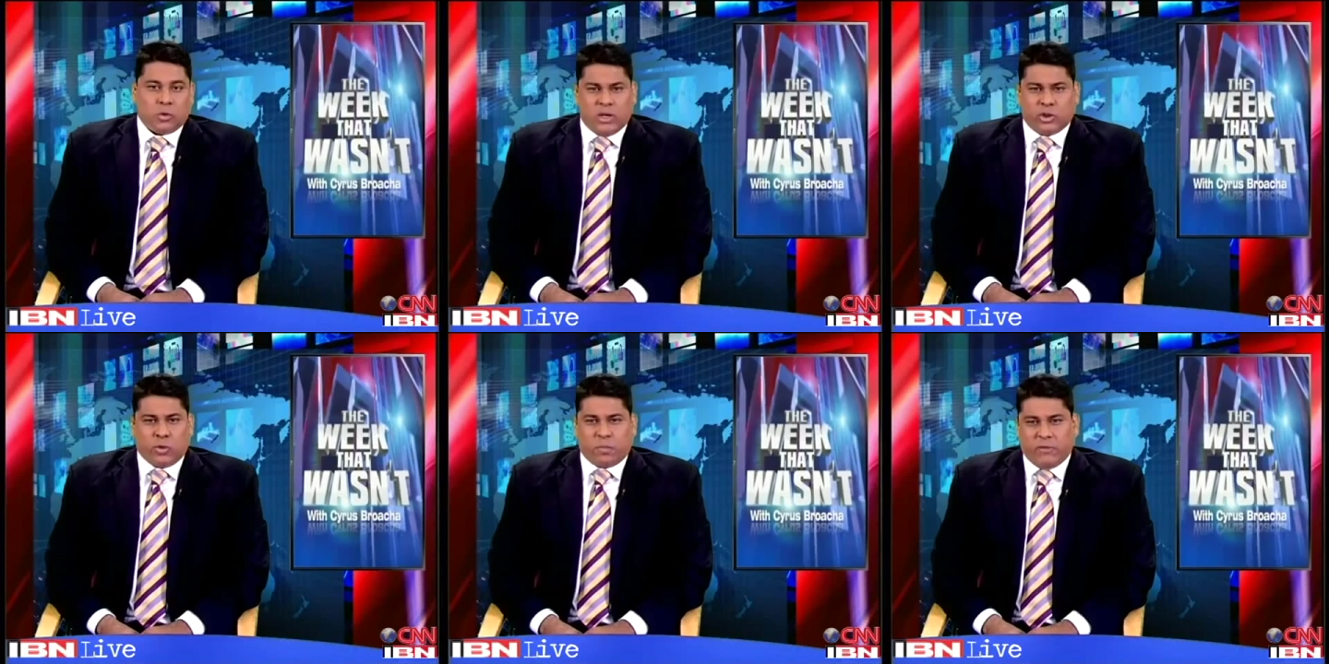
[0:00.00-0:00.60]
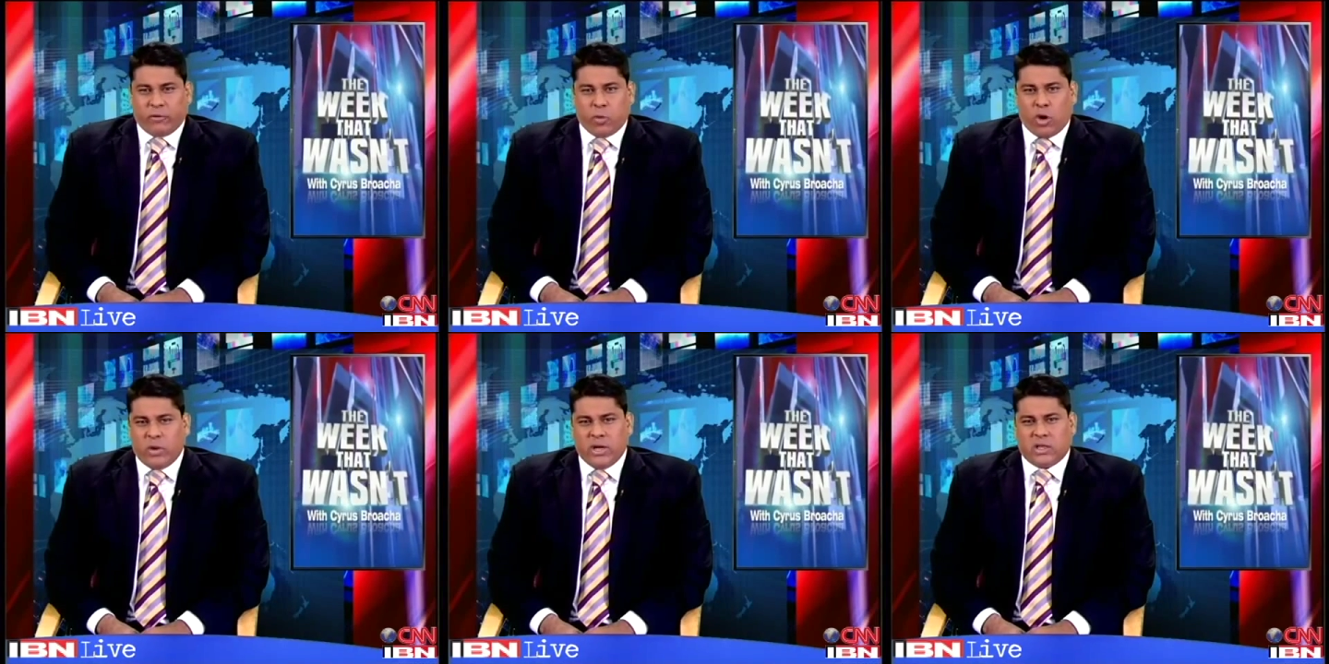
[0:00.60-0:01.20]
So he should play
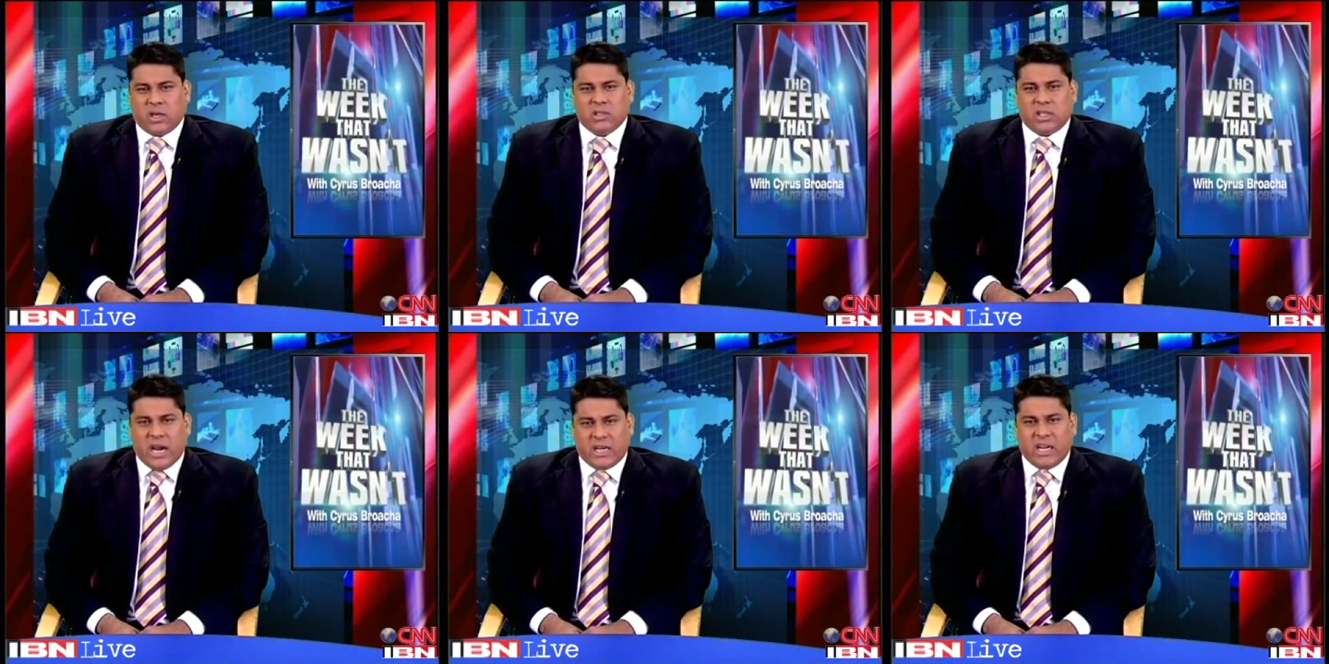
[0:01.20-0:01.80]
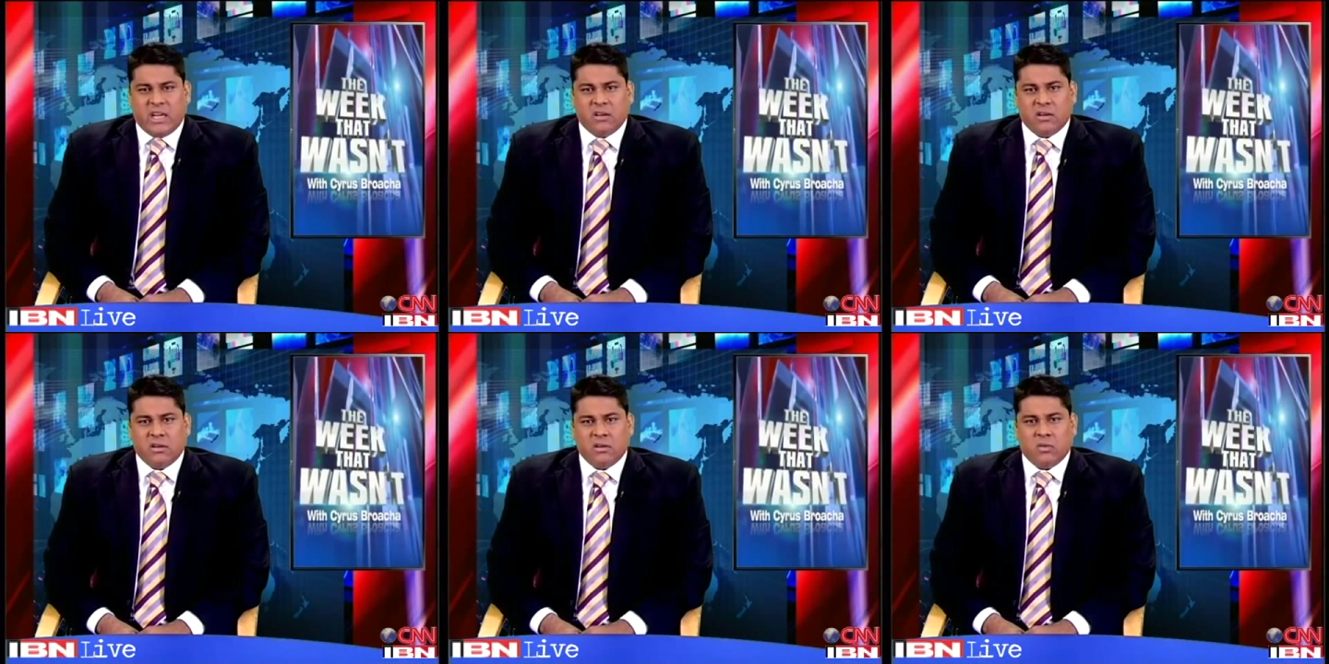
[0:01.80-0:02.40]
football when he turns 80.
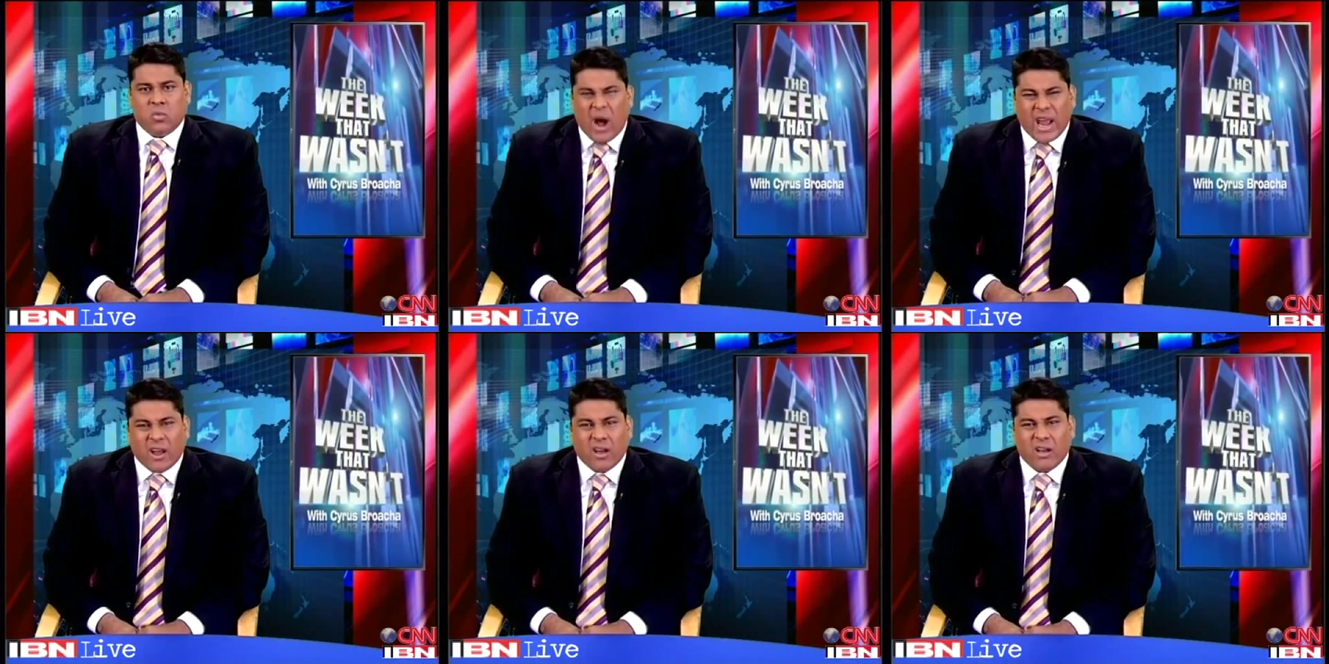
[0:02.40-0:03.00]
Why?